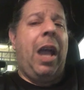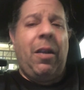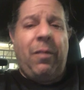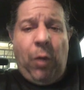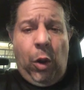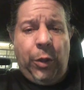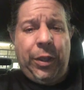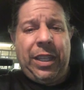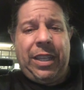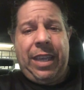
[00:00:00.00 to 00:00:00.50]
i've
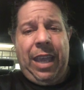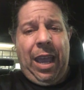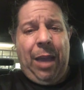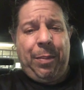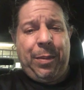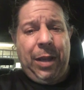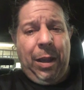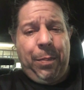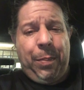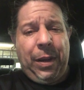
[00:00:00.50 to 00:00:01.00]
owned a
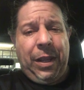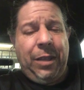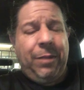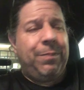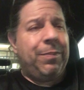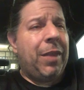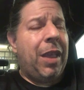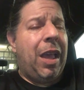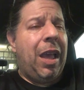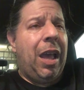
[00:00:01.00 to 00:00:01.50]
cab company
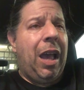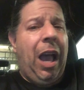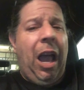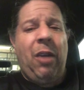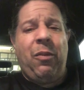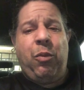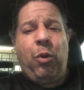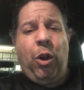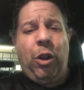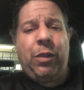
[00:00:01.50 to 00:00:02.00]

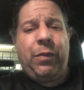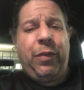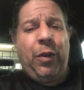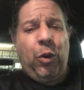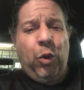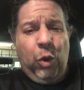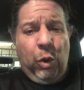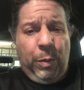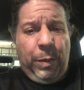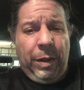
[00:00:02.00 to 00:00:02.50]
i've worked for
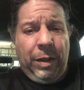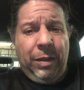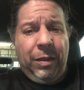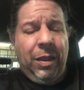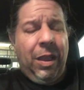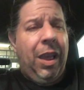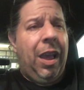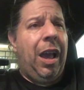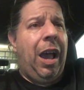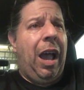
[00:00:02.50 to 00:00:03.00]
uber
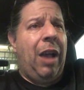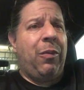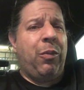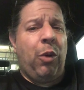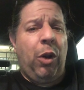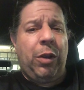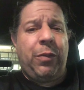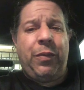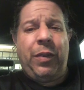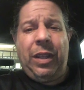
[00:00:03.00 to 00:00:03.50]
i've
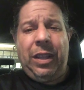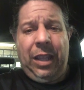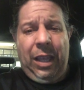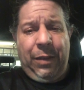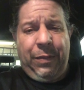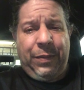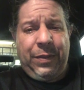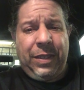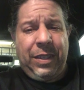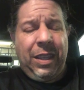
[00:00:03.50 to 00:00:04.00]
worked for
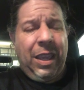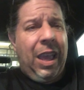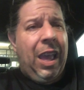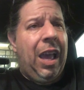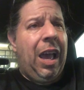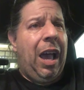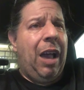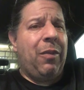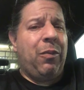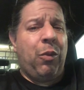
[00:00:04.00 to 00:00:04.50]
lyft
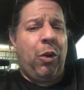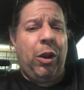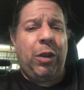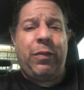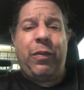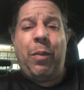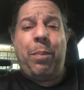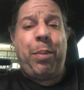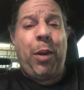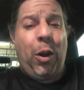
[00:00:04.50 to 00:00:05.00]
i've worked
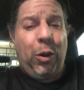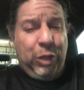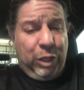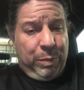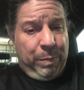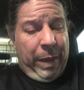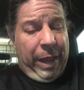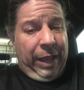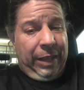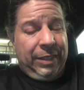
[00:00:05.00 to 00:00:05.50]
for
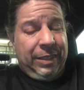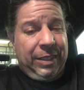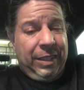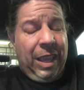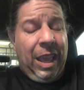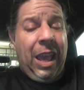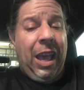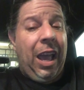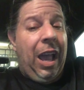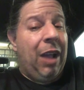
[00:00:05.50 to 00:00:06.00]
postmates
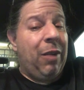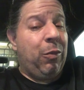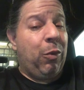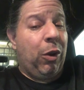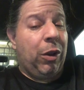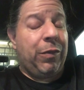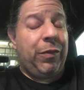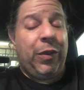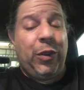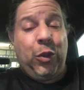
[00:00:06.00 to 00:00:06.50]
I've
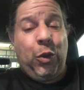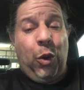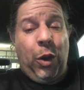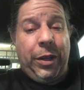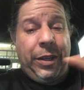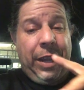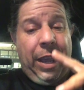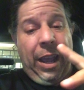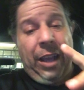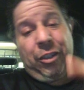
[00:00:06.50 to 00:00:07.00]
worked for
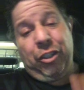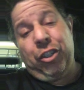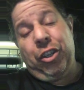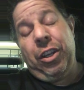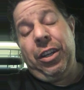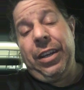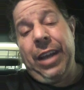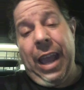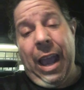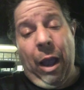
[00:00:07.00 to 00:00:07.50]
DoorDash.
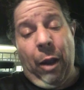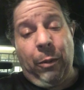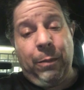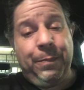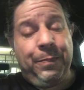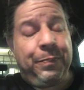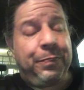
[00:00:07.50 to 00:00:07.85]
Now,